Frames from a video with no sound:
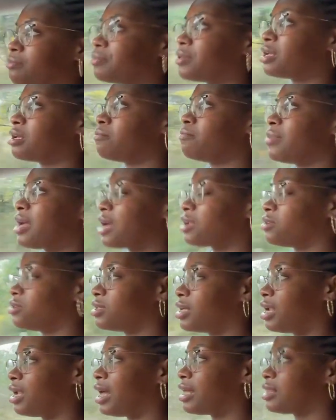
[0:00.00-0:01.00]
a big impact on
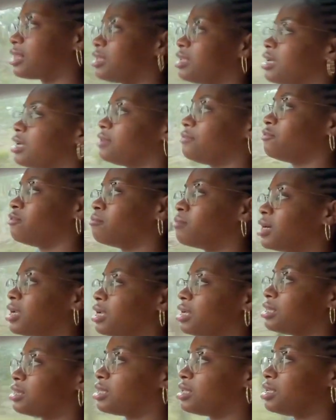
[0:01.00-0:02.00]
that, like the need for
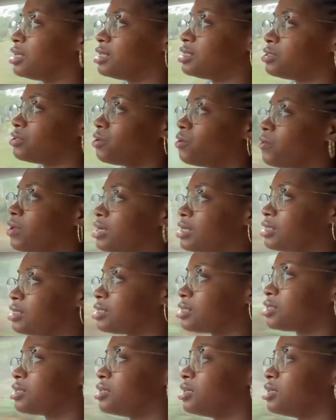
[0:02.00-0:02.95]
money, the need to always